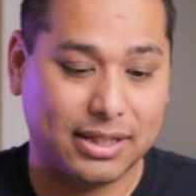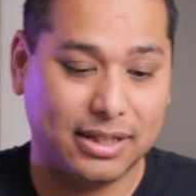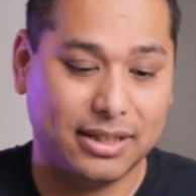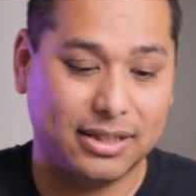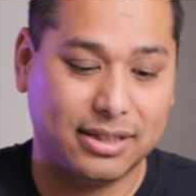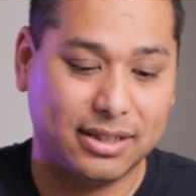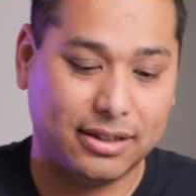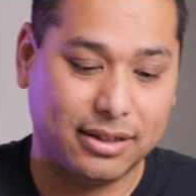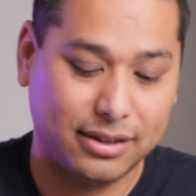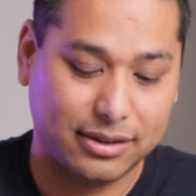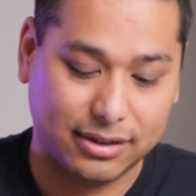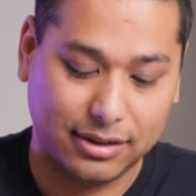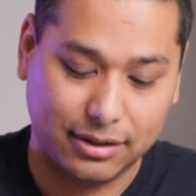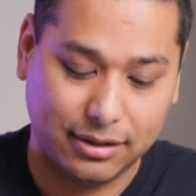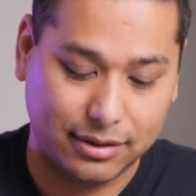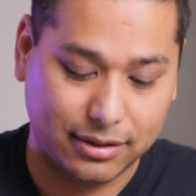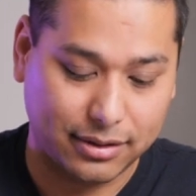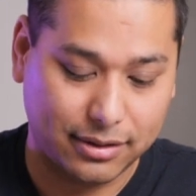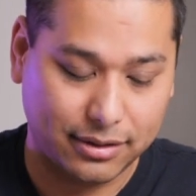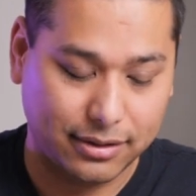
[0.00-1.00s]
gonna sit nicely
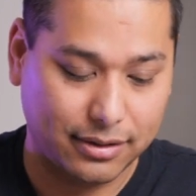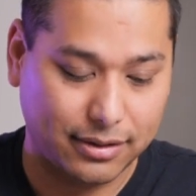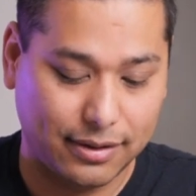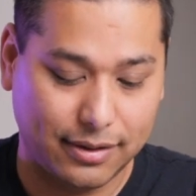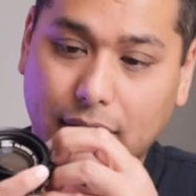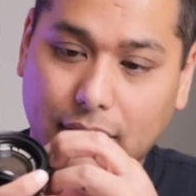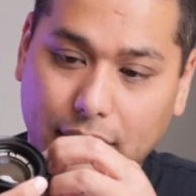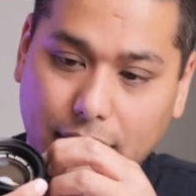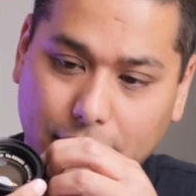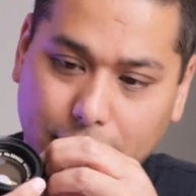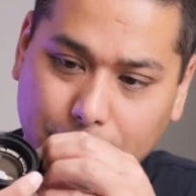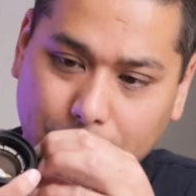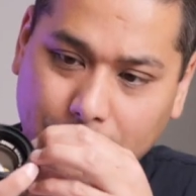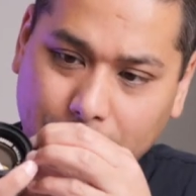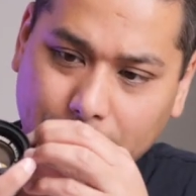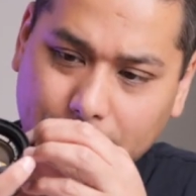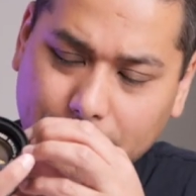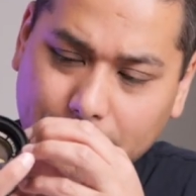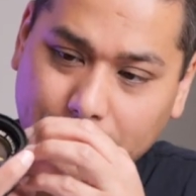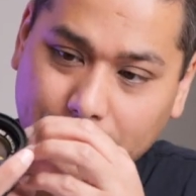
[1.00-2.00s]
on there. So an
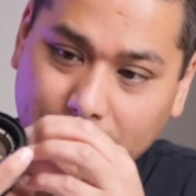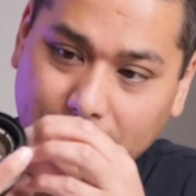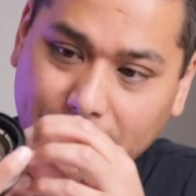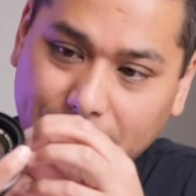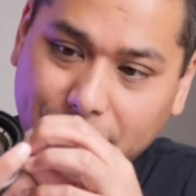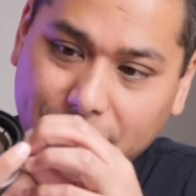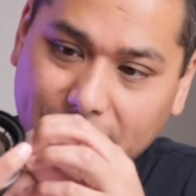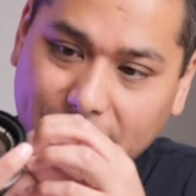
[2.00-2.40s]
alternative